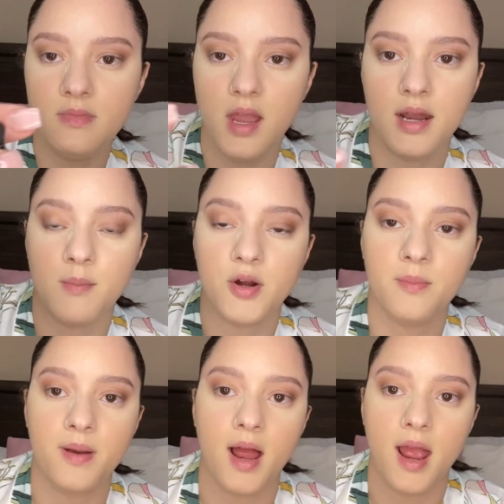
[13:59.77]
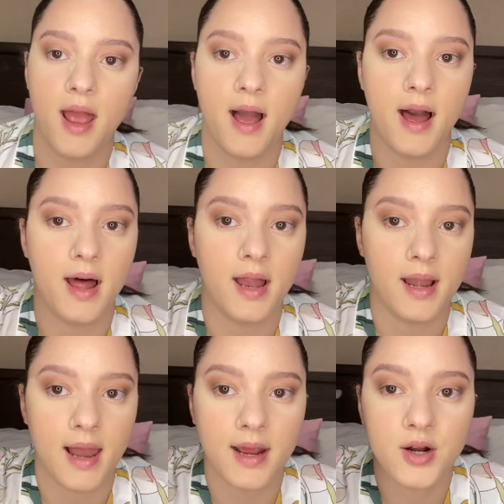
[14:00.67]
and I'm gonna apply a
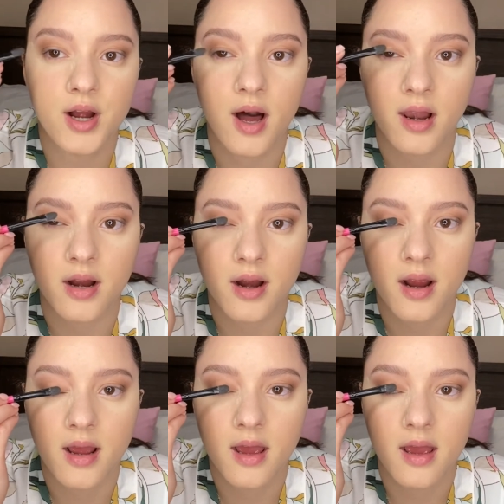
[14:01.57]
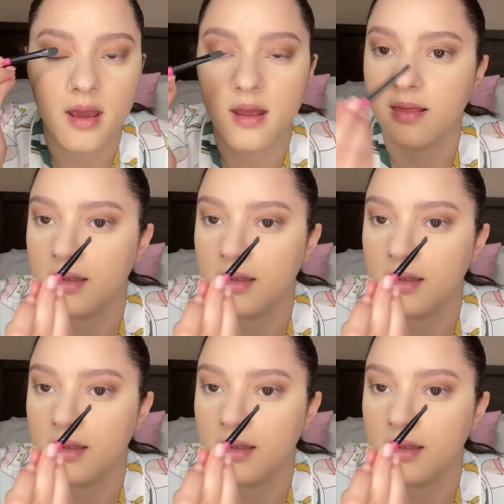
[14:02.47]
lighter color in the